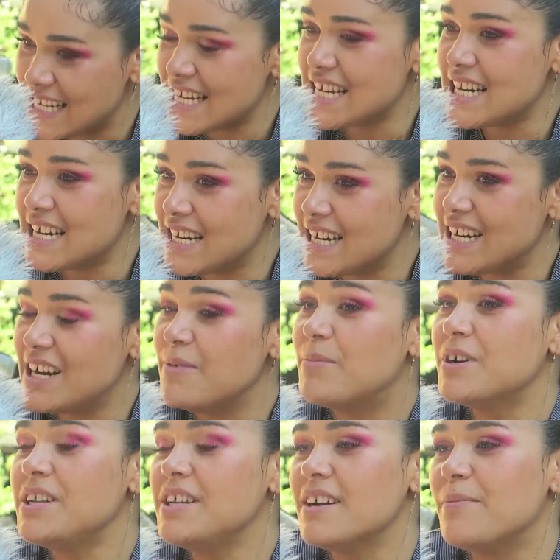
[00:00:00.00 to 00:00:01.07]
Yeah,
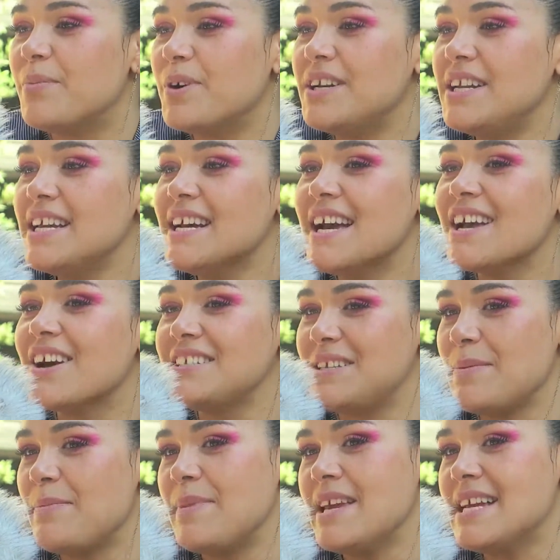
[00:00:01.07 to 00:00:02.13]
Bodhi, I got
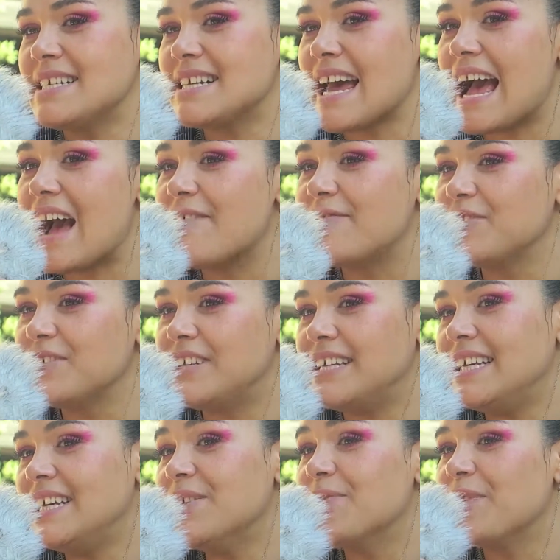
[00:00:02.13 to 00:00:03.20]
to meet after
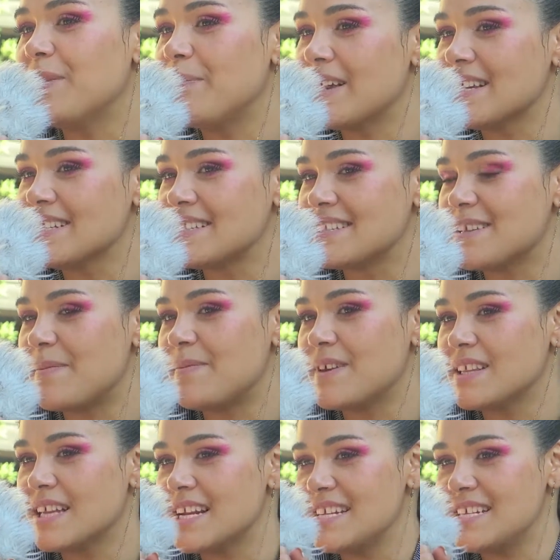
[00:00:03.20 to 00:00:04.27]
he remixed
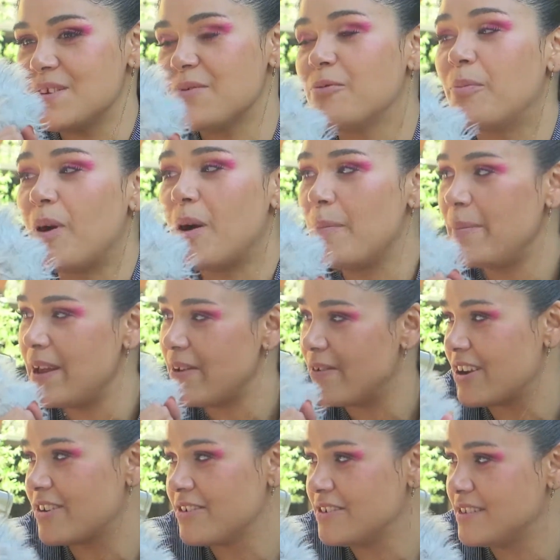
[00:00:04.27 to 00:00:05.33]
something that I did with Bombay
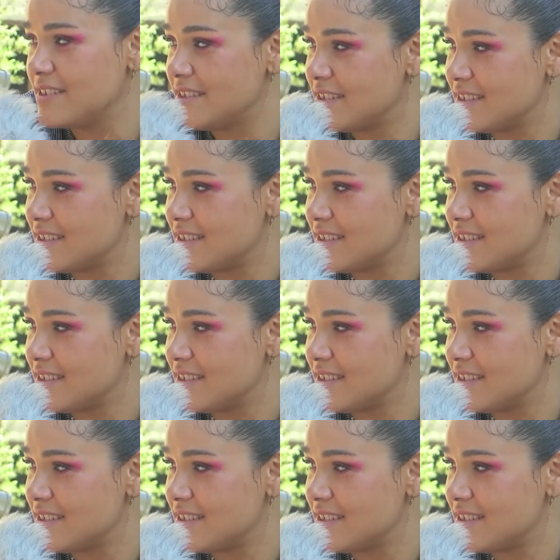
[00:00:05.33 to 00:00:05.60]
Records.